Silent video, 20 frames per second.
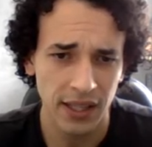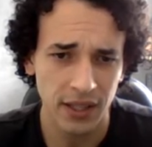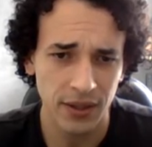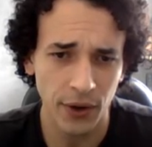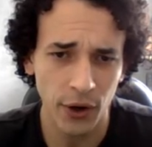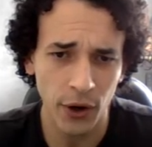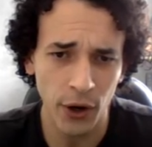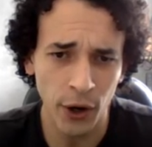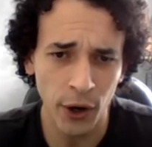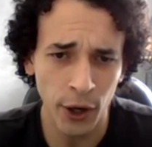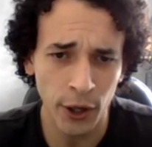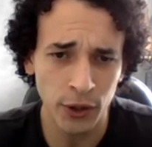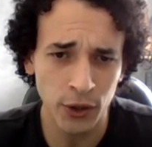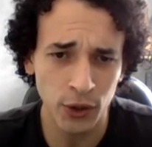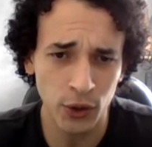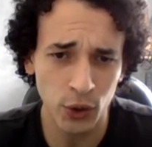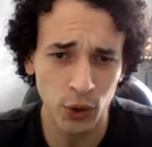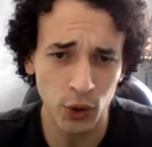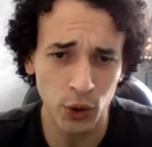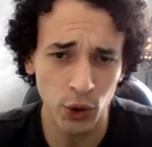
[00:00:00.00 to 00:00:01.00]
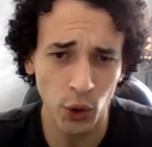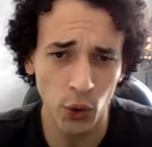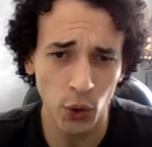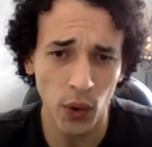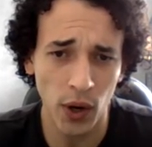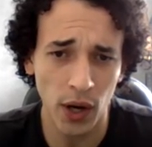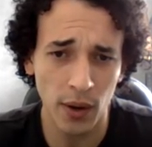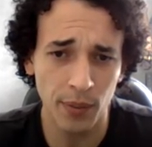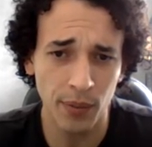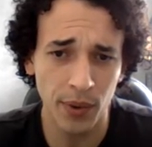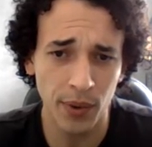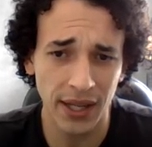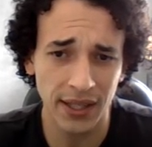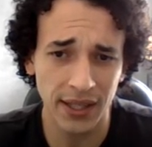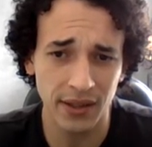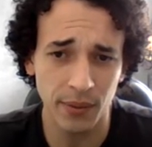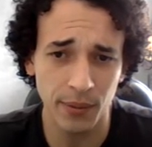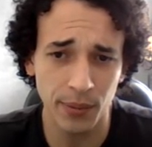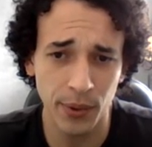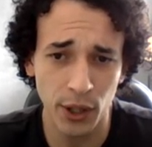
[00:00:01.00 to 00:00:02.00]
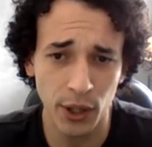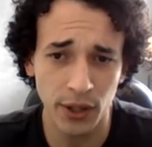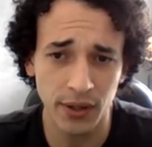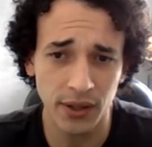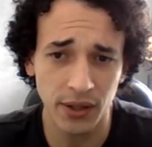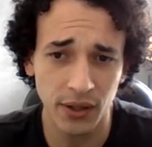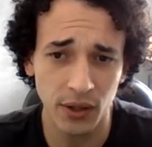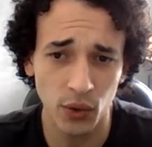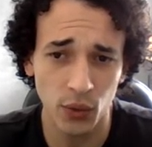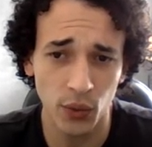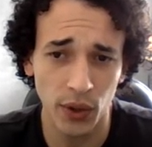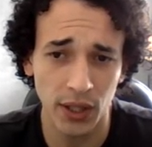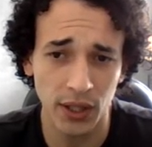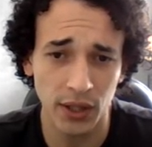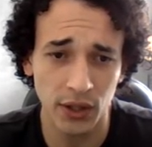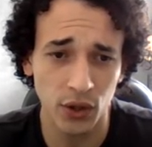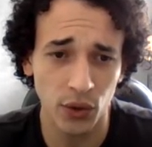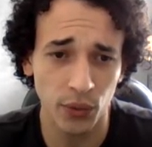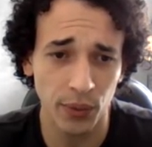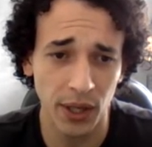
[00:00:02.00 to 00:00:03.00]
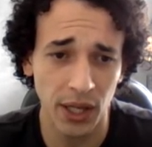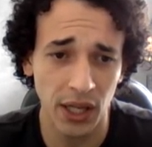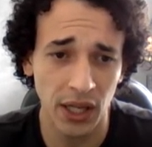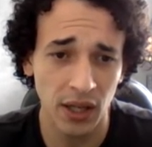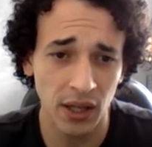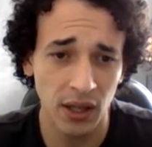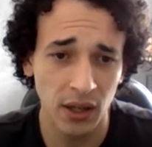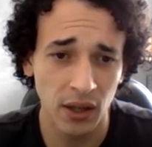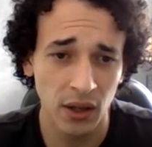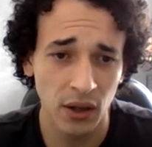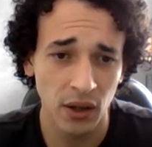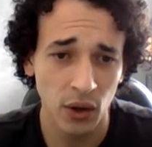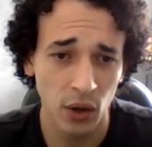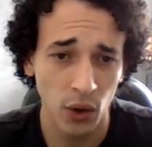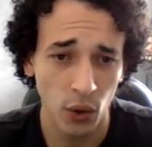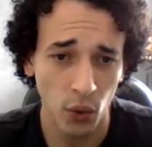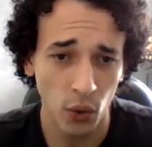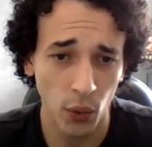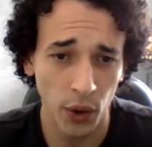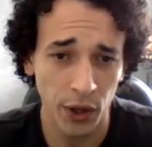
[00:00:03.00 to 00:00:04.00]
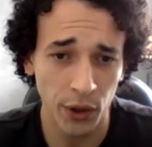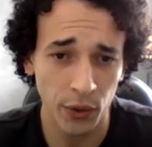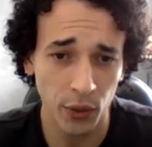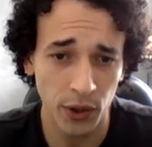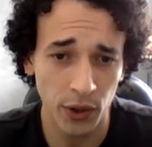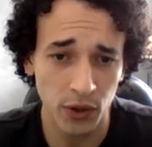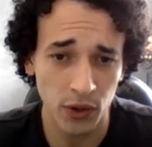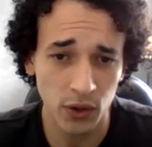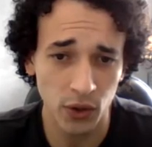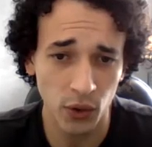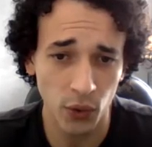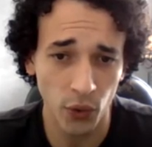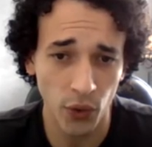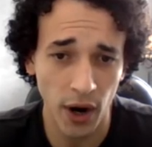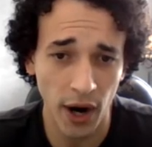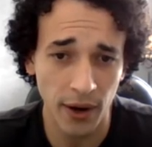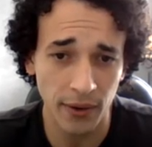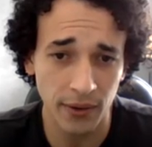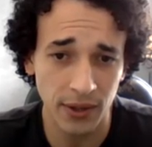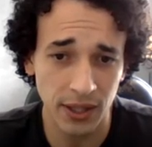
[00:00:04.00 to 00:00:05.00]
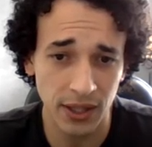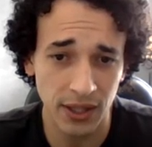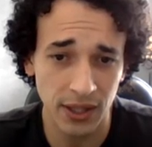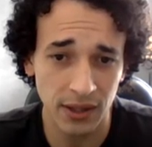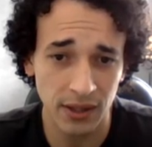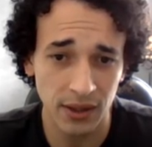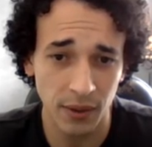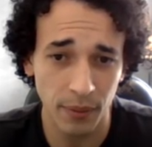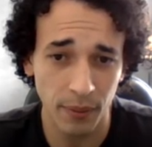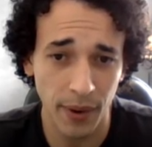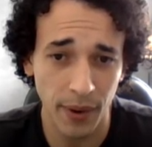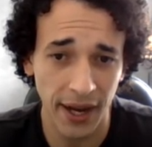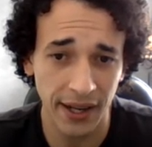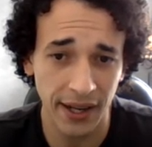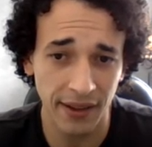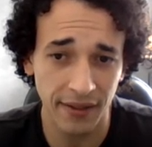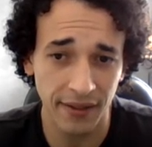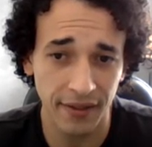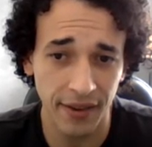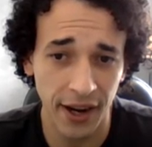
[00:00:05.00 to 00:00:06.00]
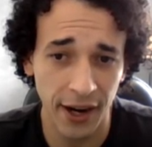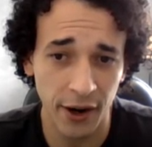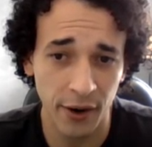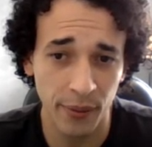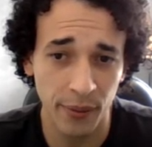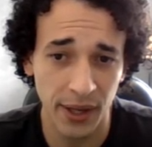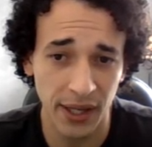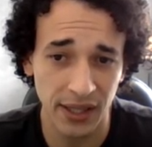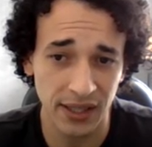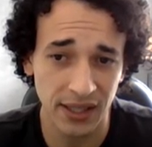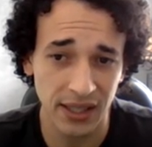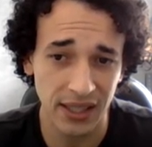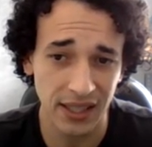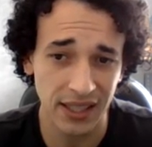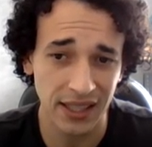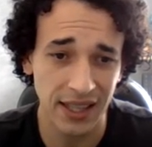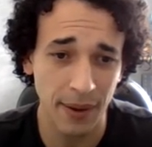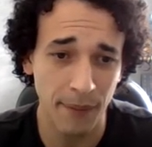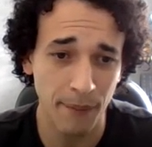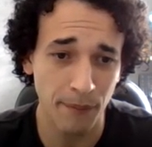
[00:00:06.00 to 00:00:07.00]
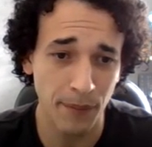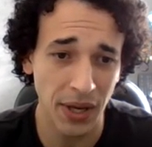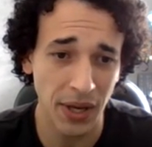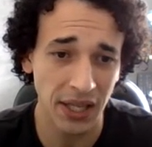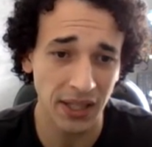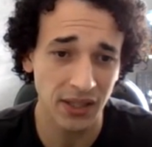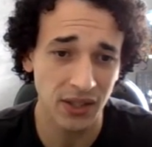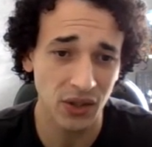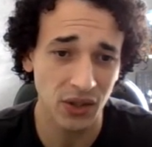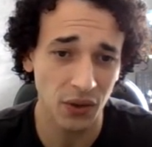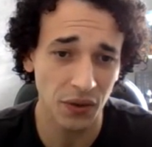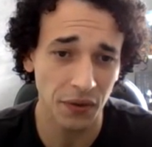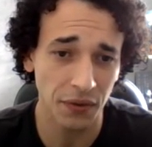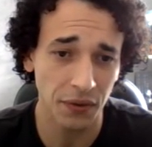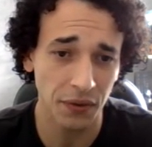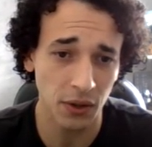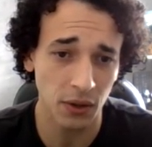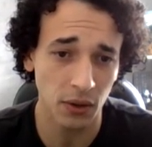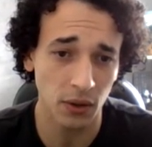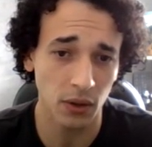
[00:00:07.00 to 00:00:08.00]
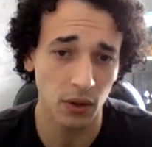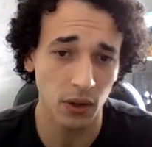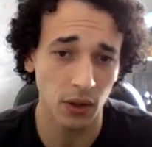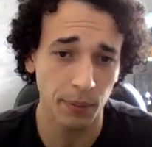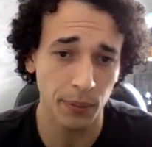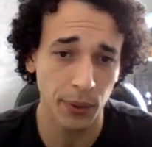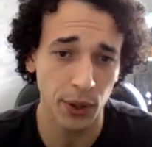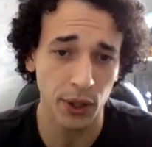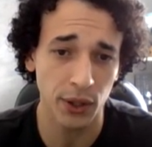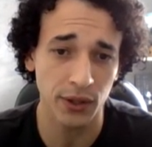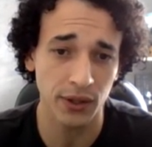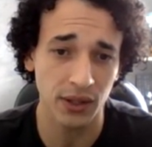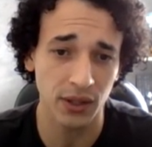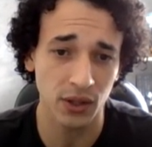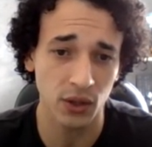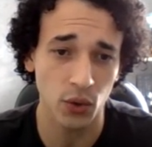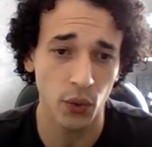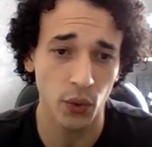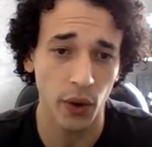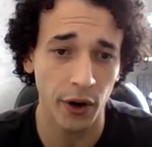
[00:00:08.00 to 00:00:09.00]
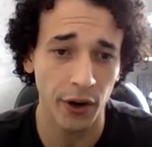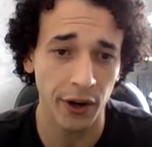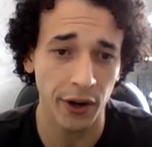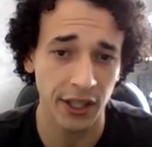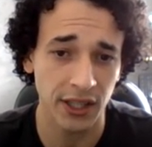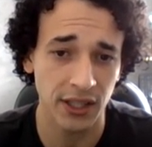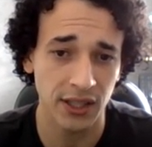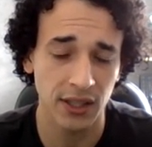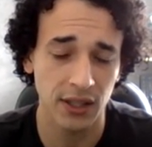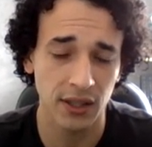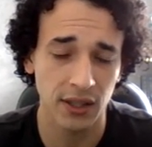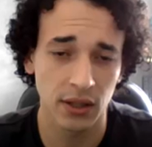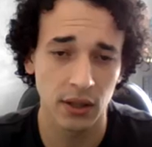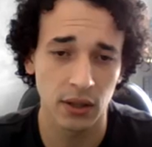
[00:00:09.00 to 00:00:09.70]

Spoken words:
It's very hard to show up as the person you want to be when you are surrounded by an environment that makes you feel a person you aren't.